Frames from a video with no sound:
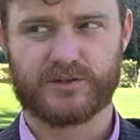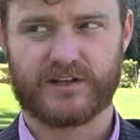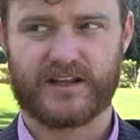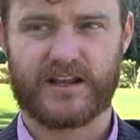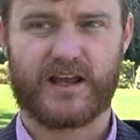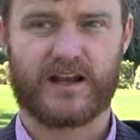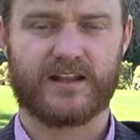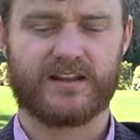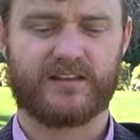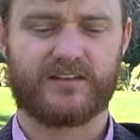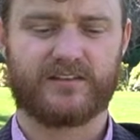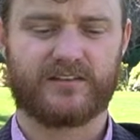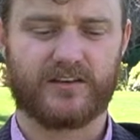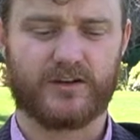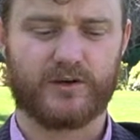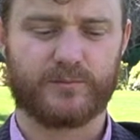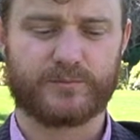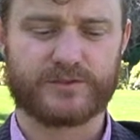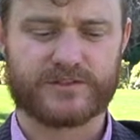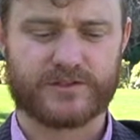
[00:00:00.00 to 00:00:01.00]
But again, it's
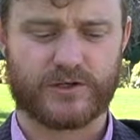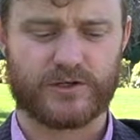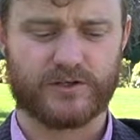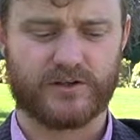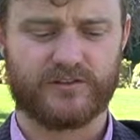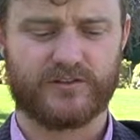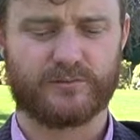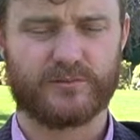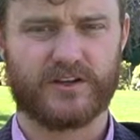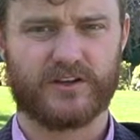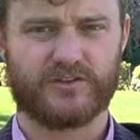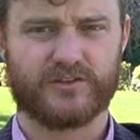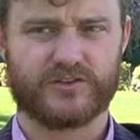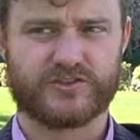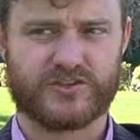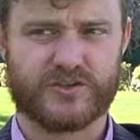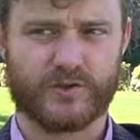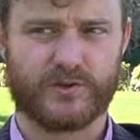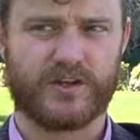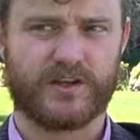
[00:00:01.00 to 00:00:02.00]
still paternalism because you're
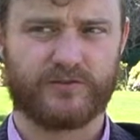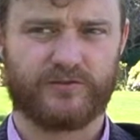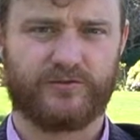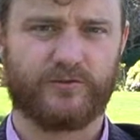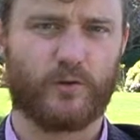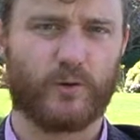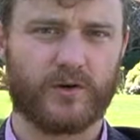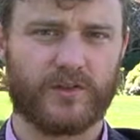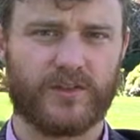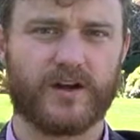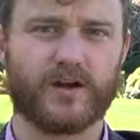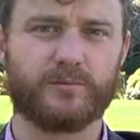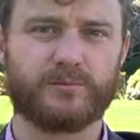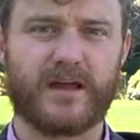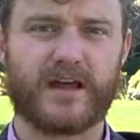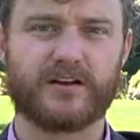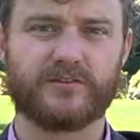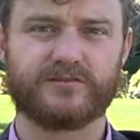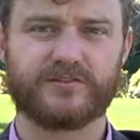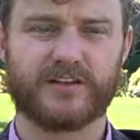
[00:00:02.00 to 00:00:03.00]
doing it for their
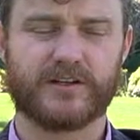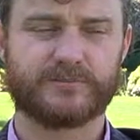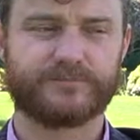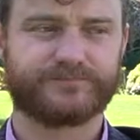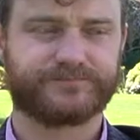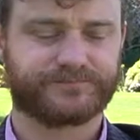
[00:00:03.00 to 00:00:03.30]
benefit.